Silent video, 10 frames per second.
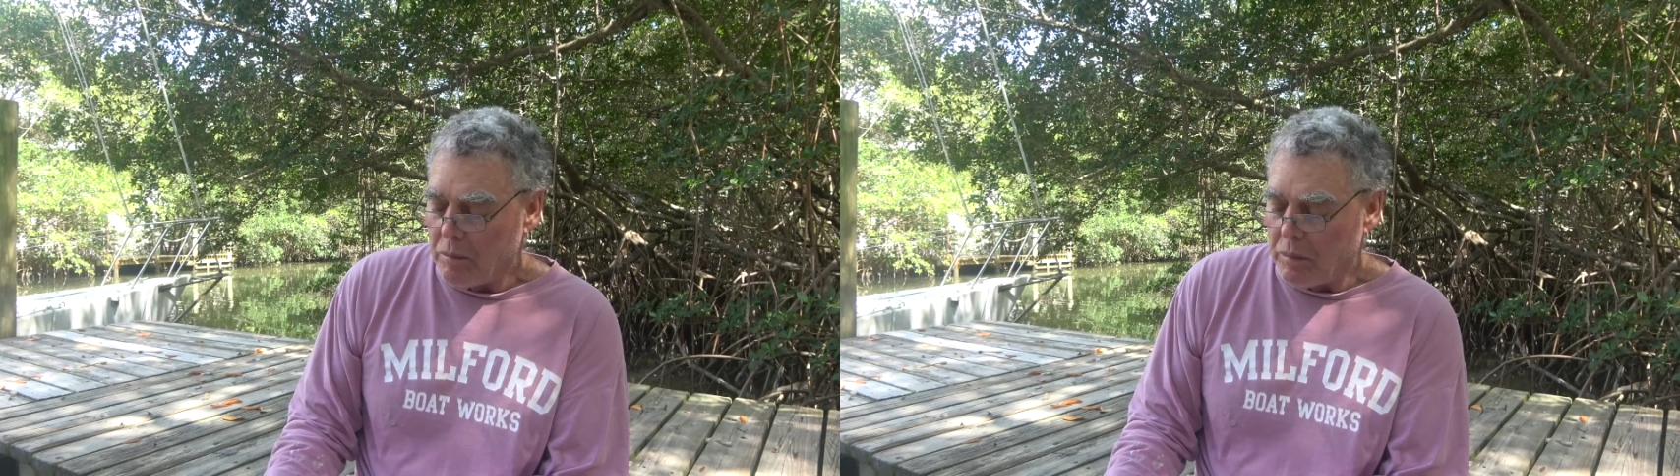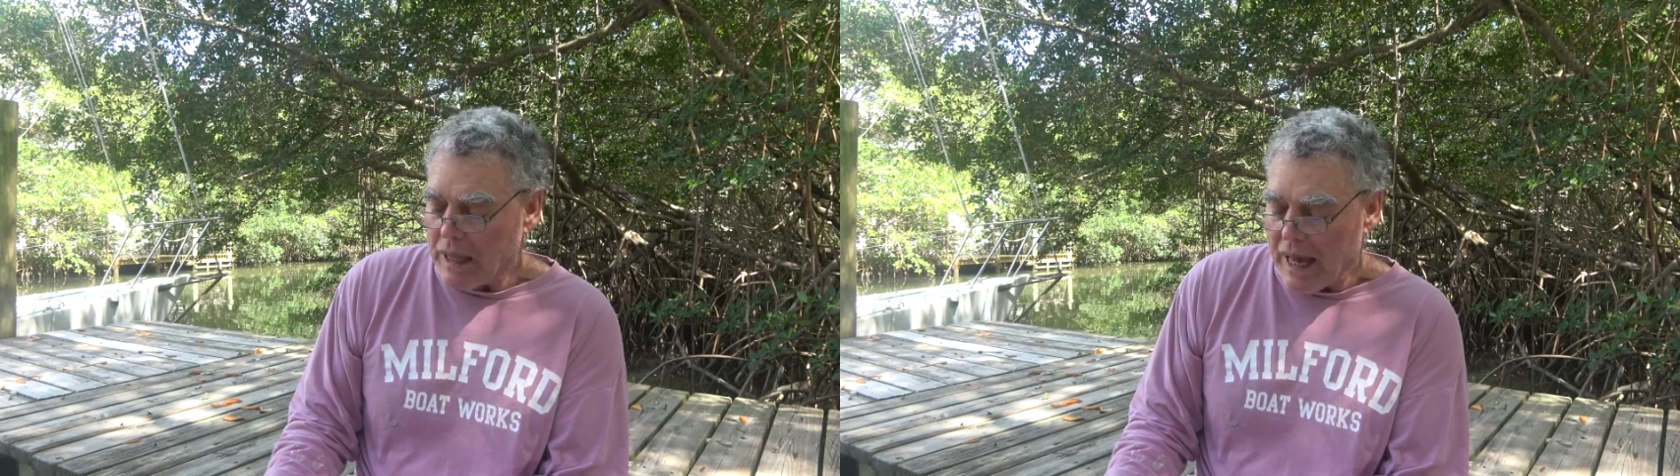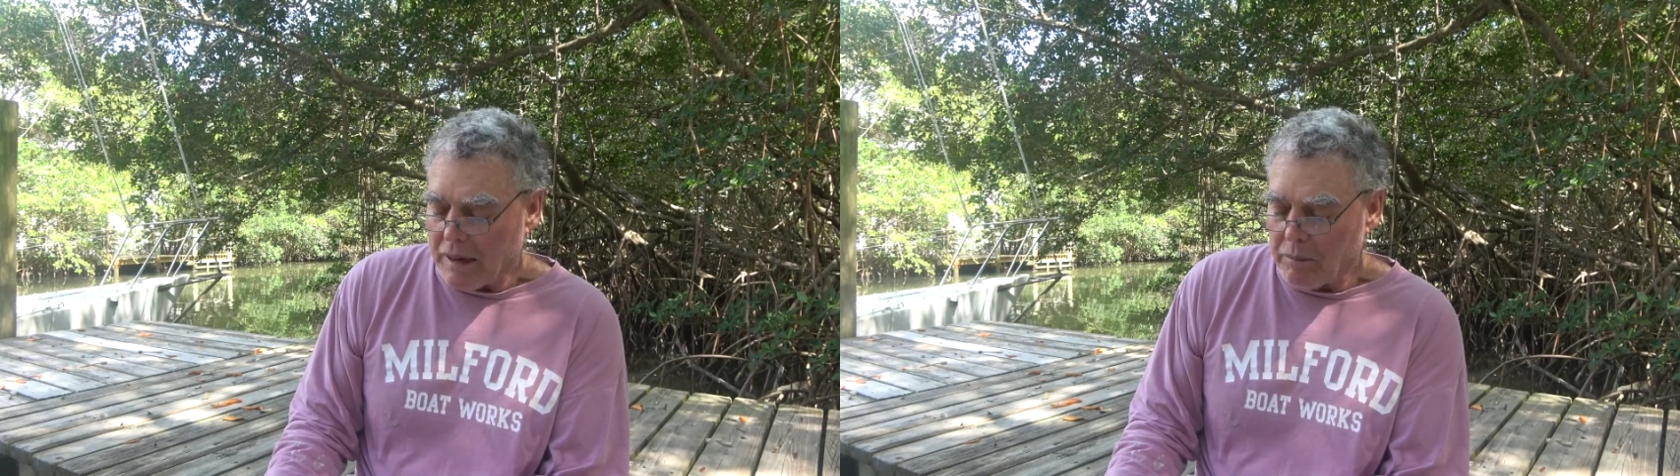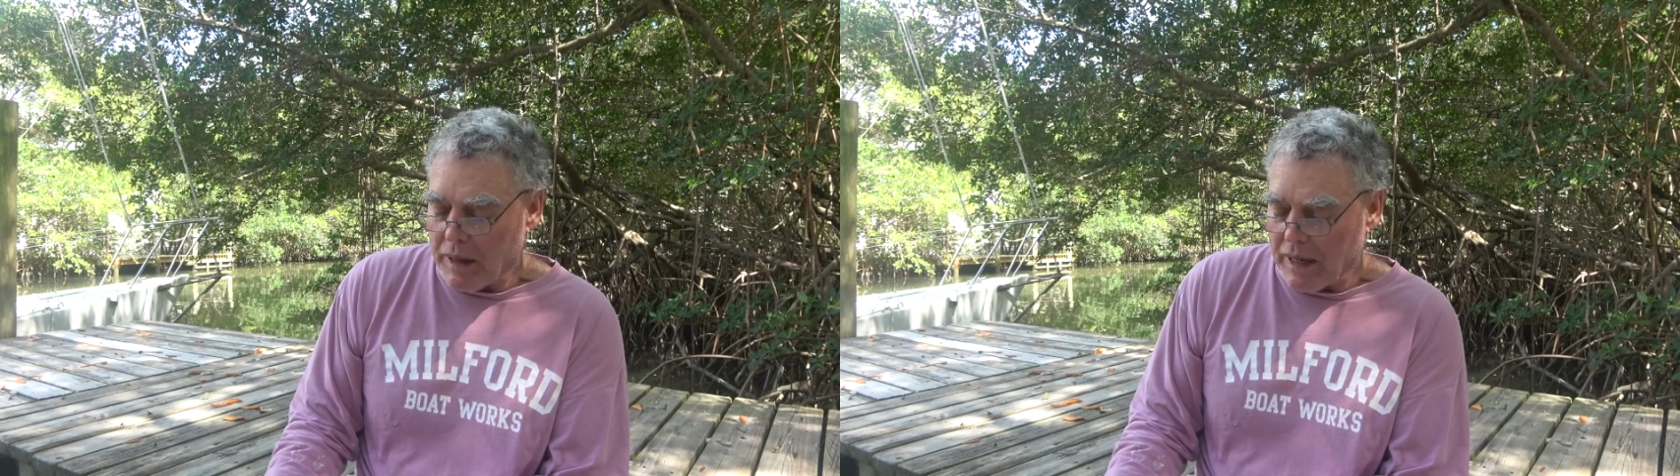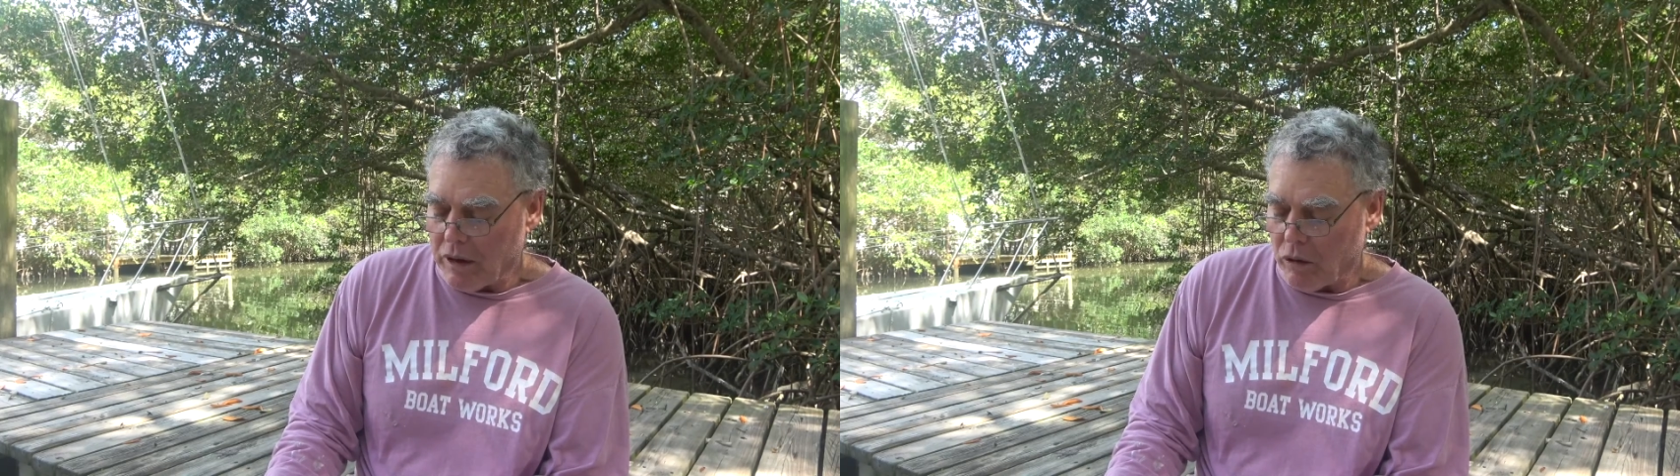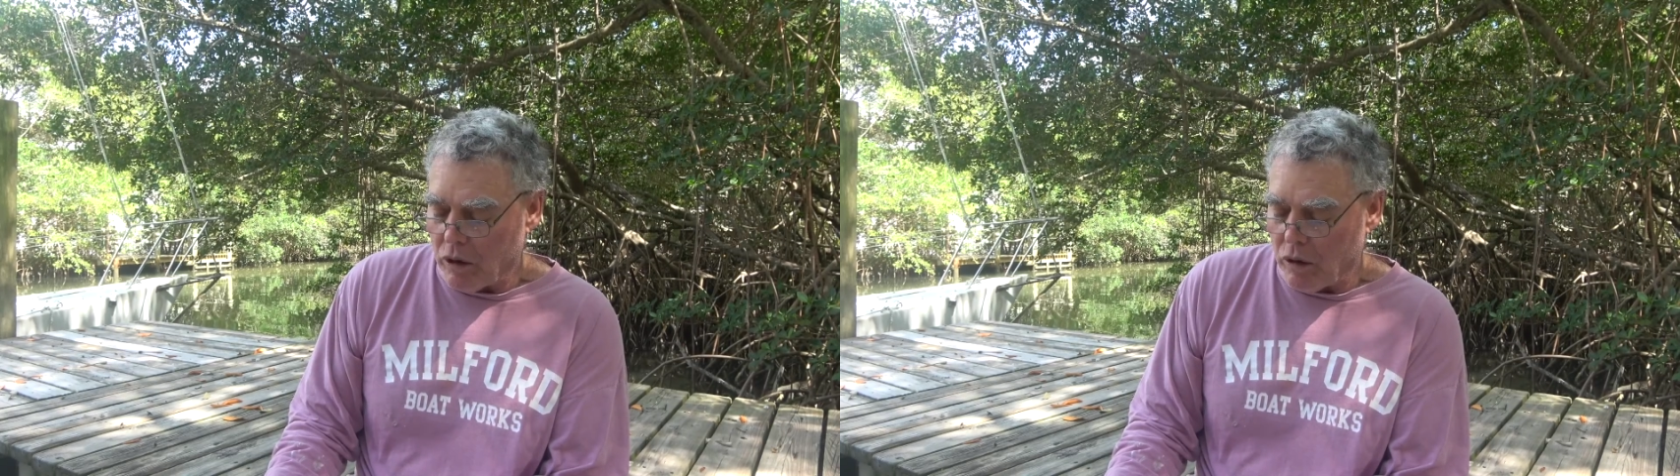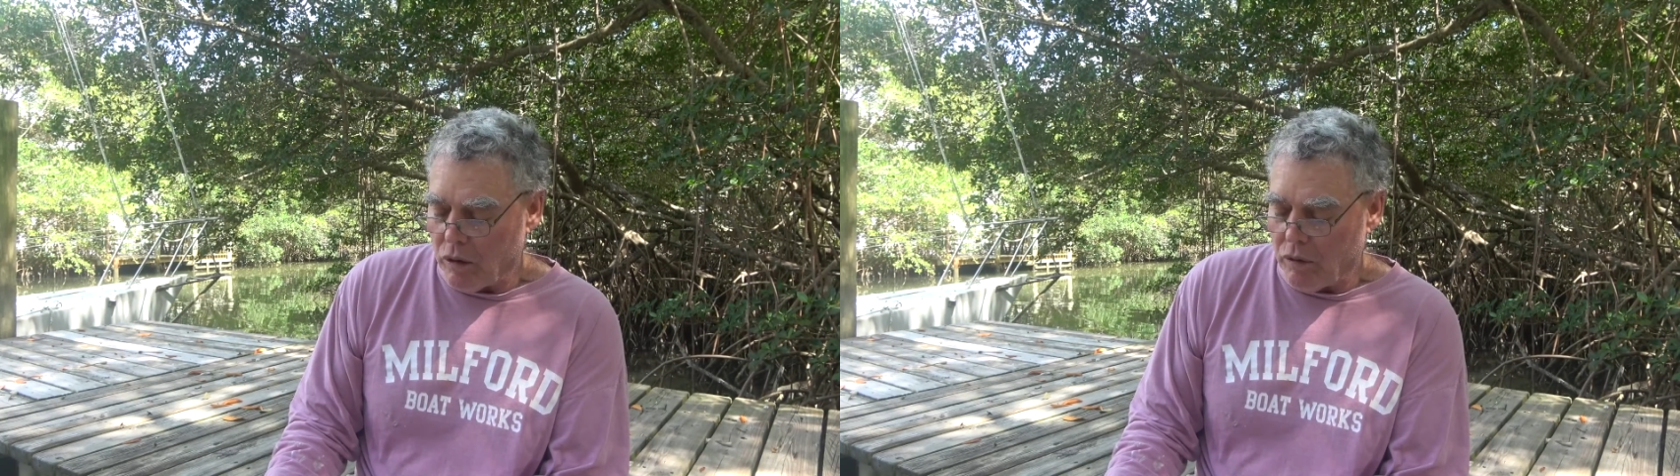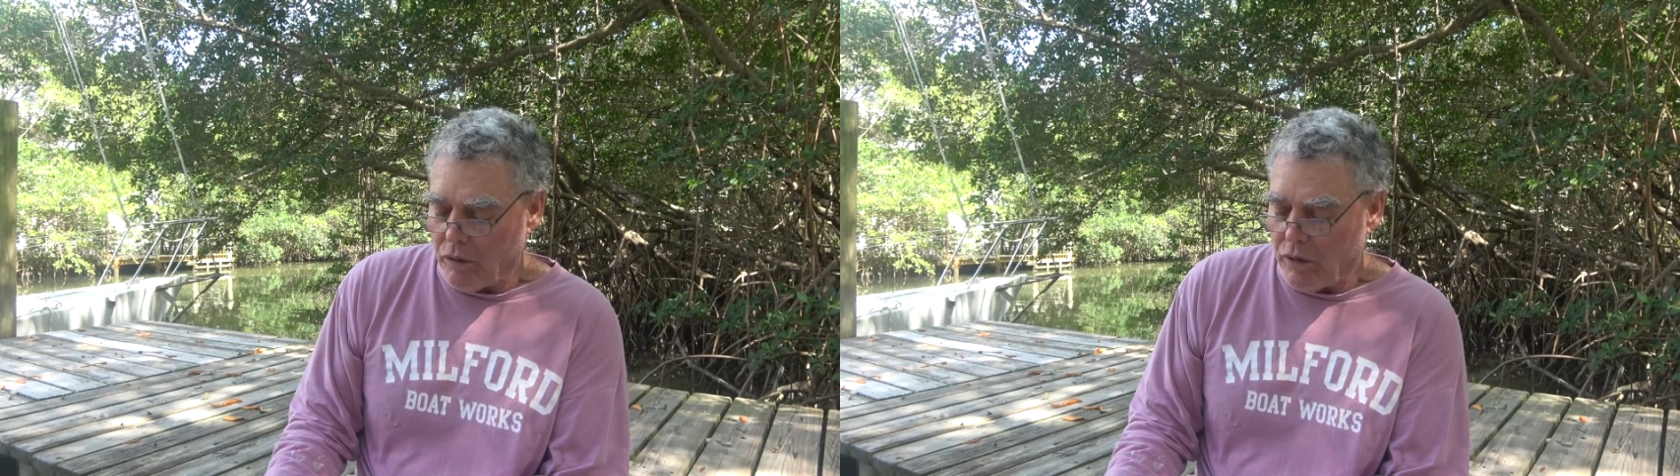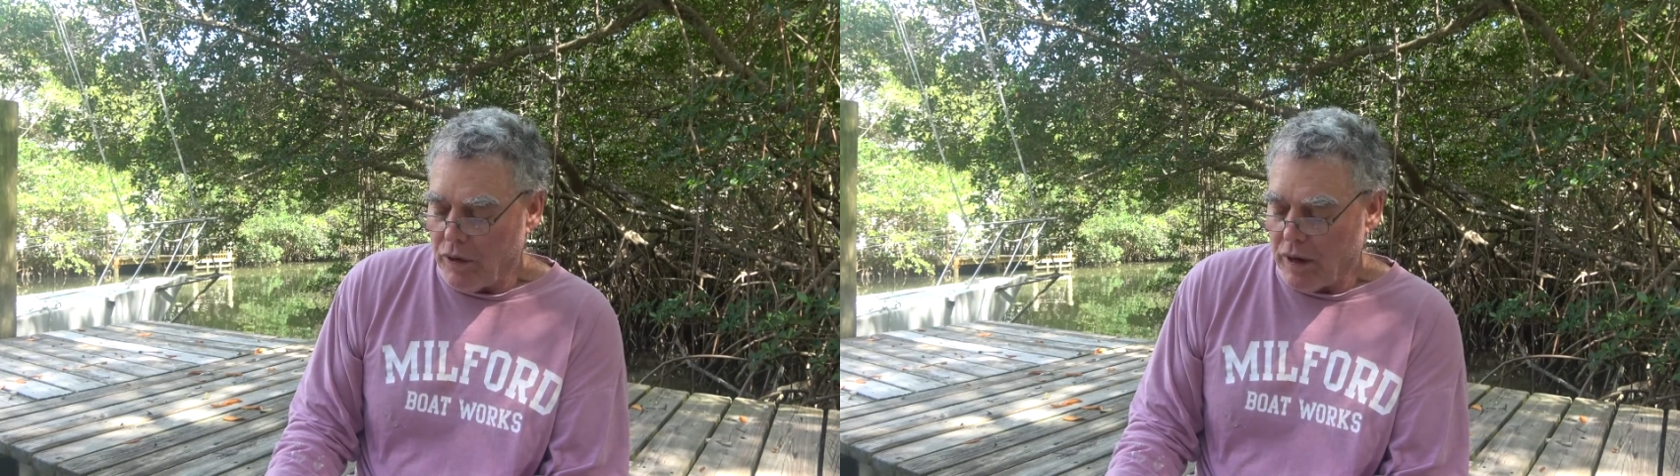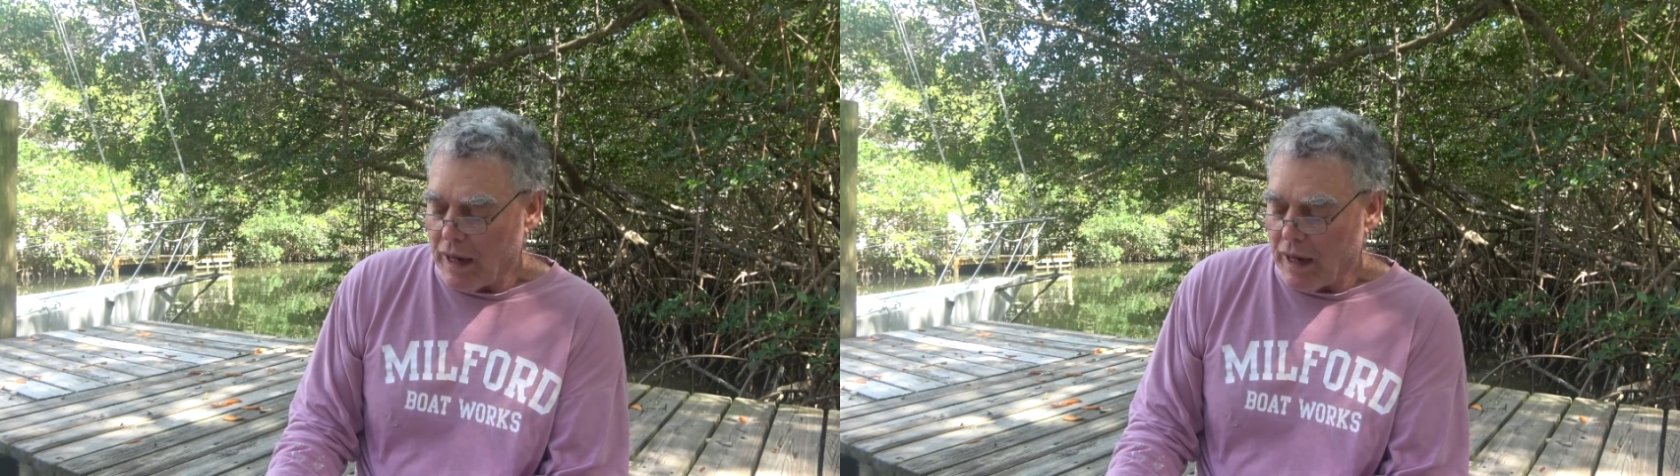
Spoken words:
black mangrove,